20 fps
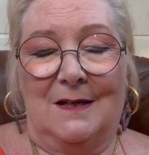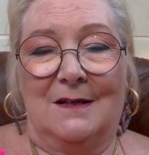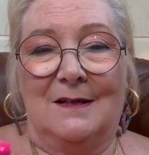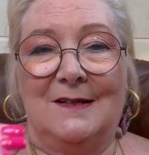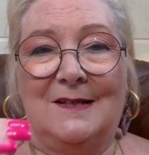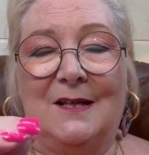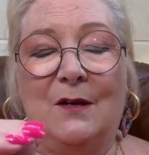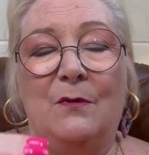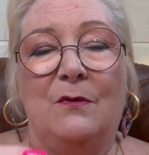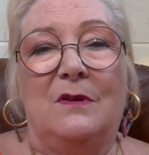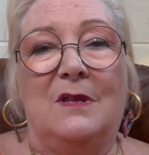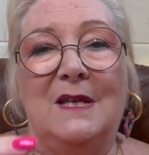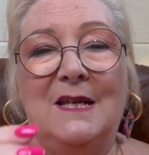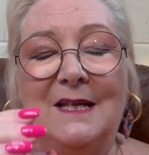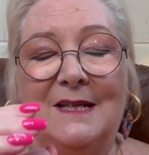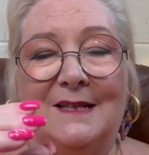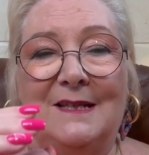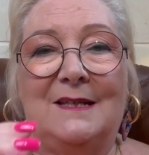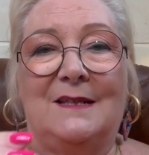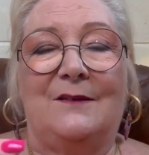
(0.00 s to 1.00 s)
So
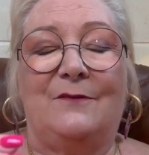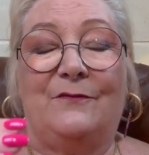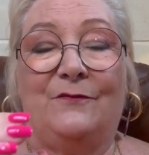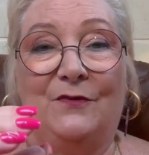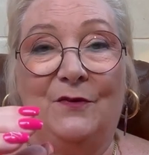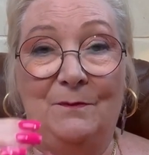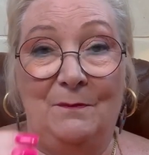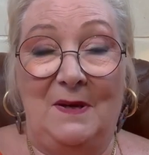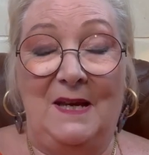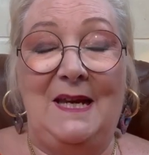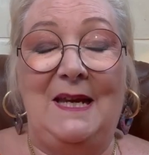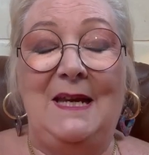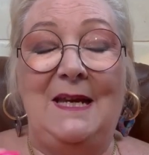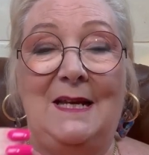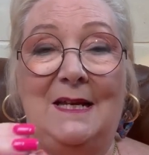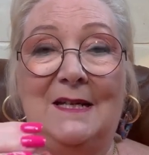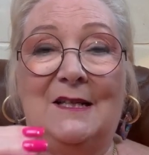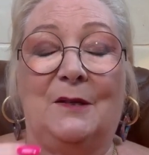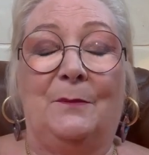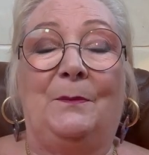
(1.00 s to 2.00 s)
this, for me,
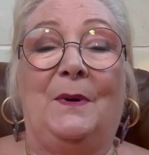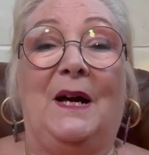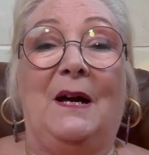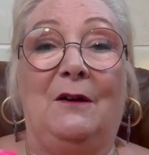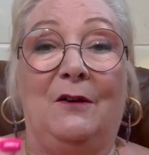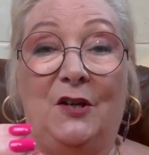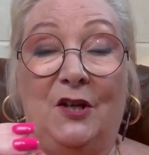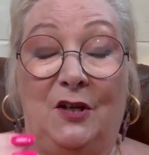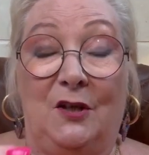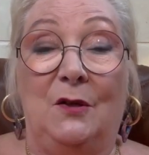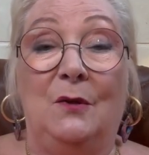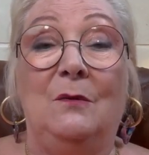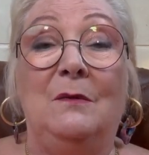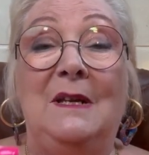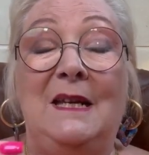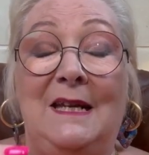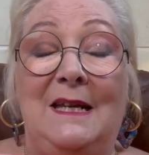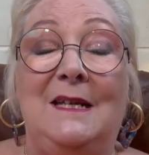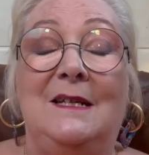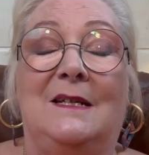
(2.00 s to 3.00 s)
is about you
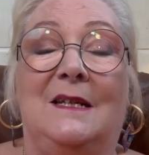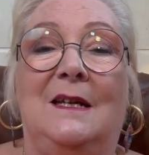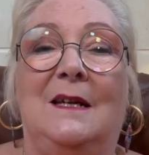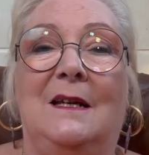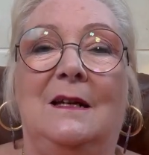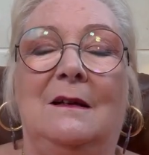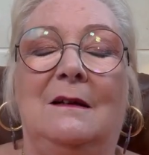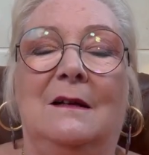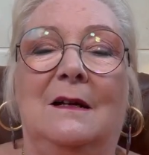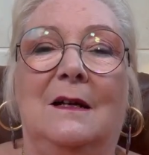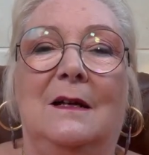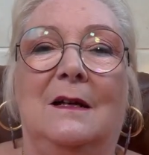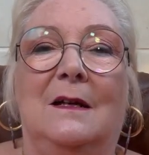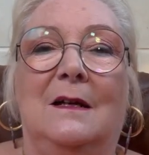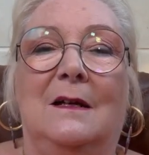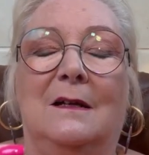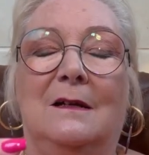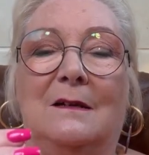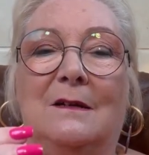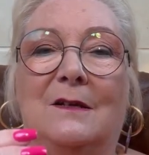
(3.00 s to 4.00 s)
needing
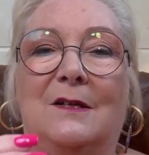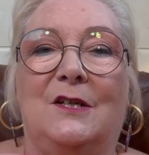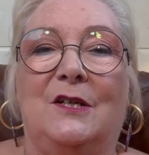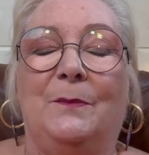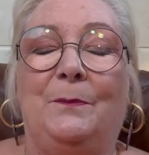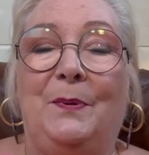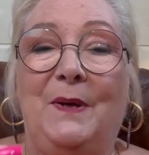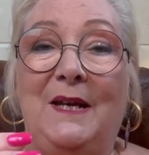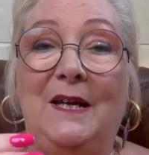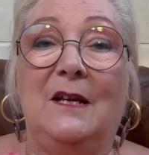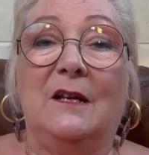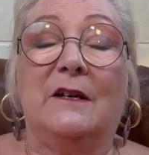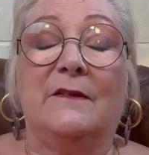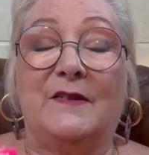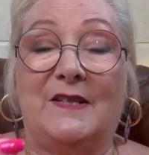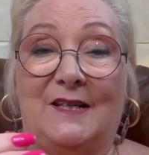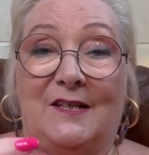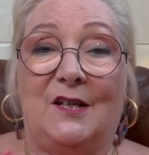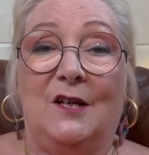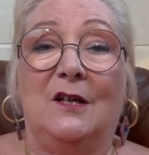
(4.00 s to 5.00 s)
to be of
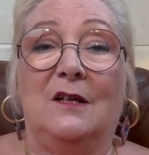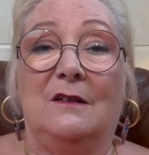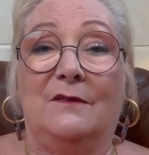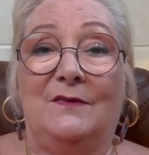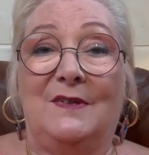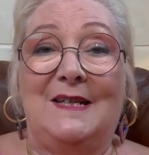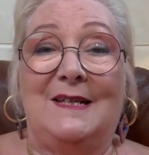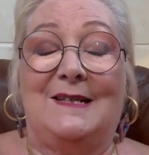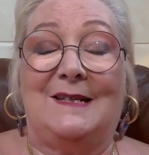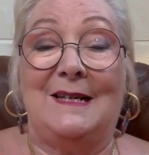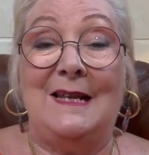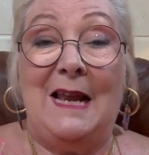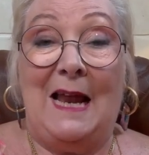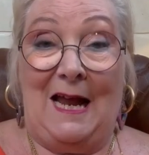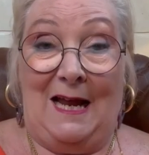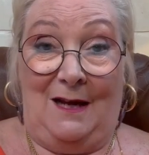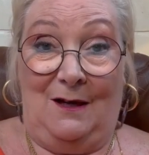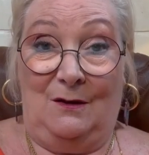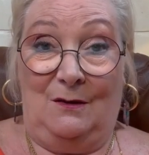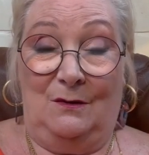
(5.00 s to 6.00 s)
service
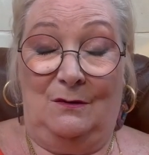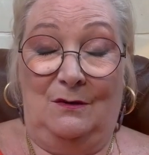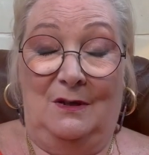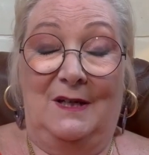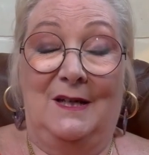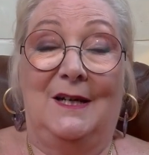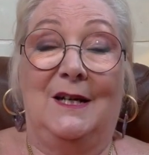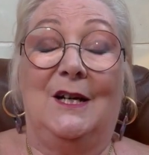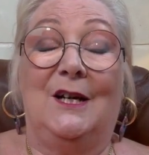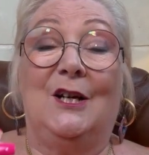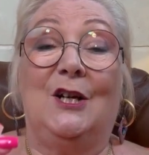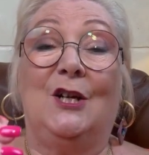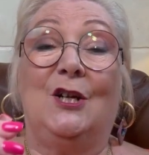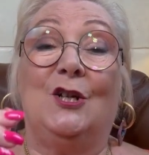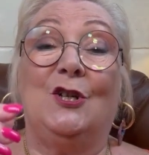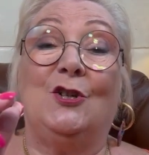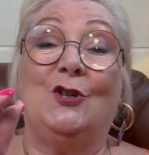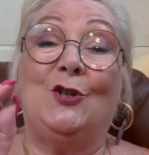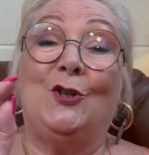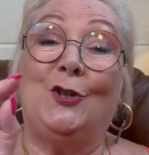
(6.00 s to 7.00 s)
now
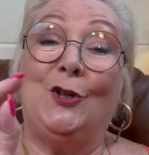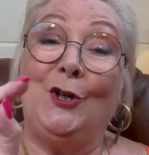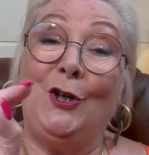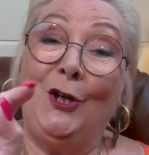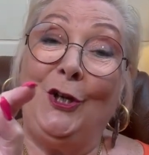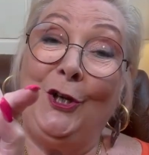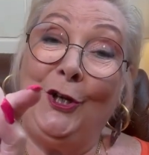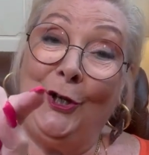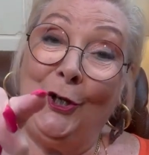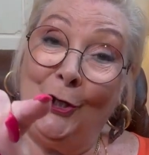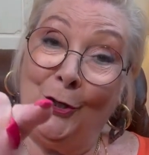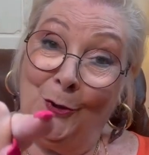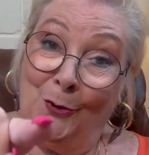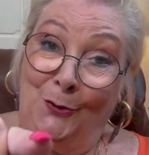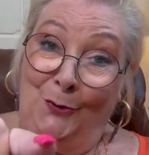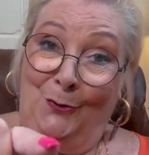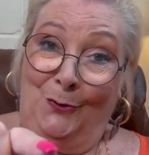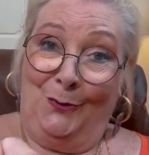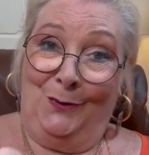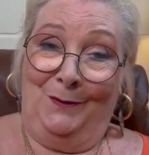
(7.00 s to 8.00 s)
to
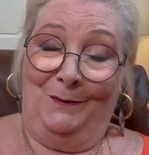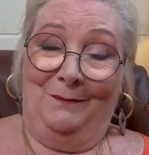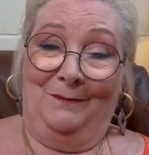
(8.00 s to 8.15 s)
you,